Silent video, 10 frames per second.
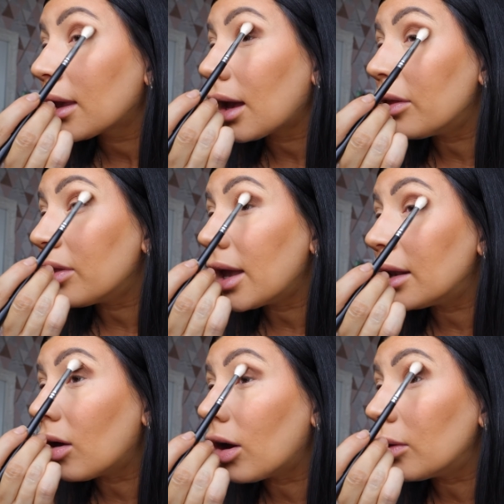And
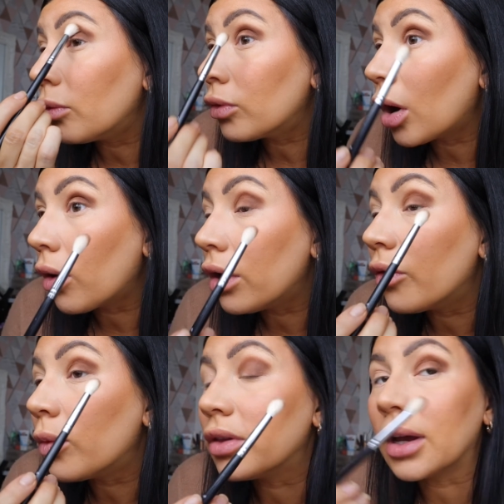then I will go
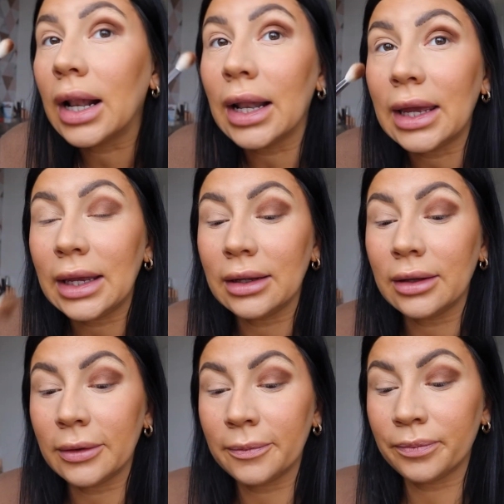over with a
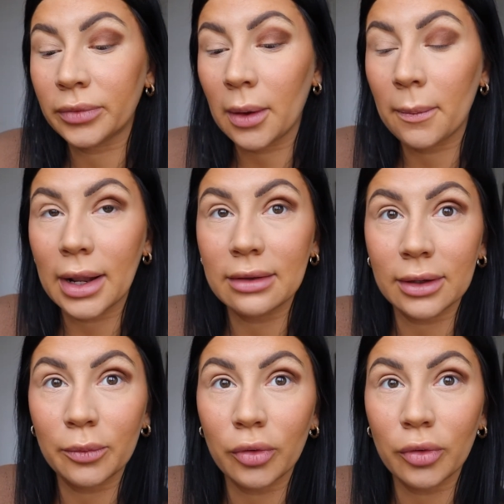clean blending